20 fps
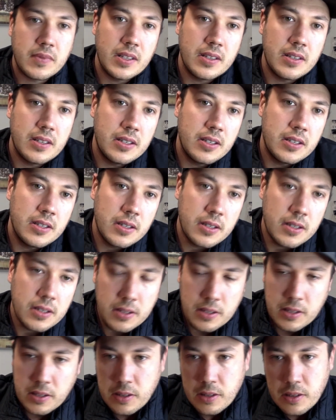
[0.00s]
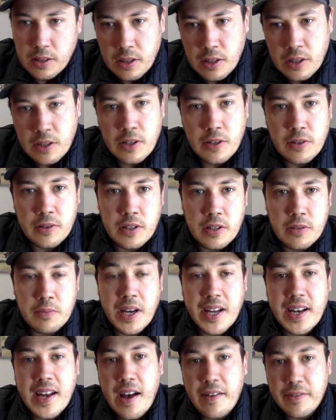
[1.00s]
you
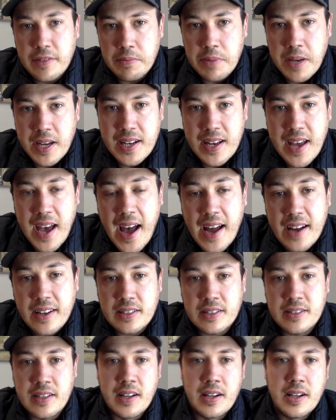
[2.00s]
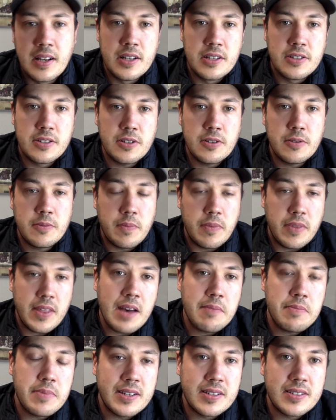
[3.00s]
might have to pay tax. So
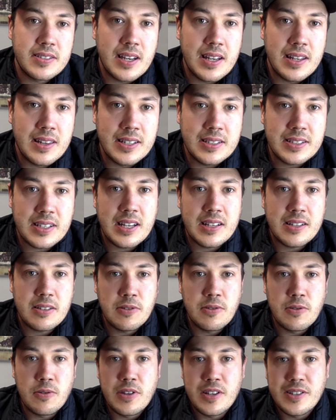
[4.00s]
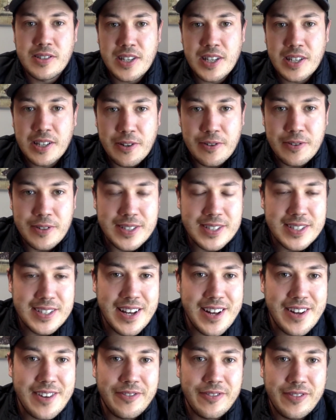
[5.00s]
that being said, let's get to the cheat code
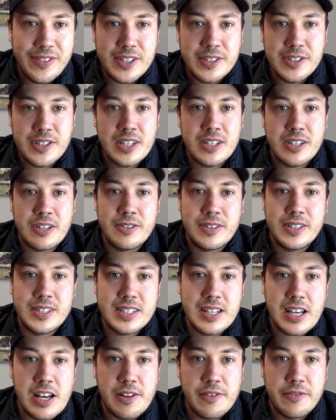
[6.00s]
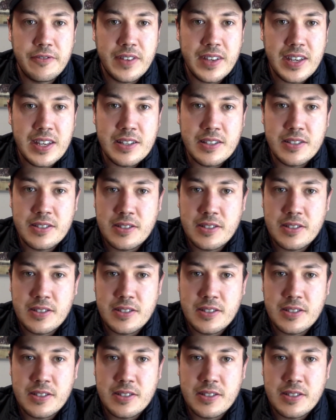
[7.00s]
itself. The cheat code itself is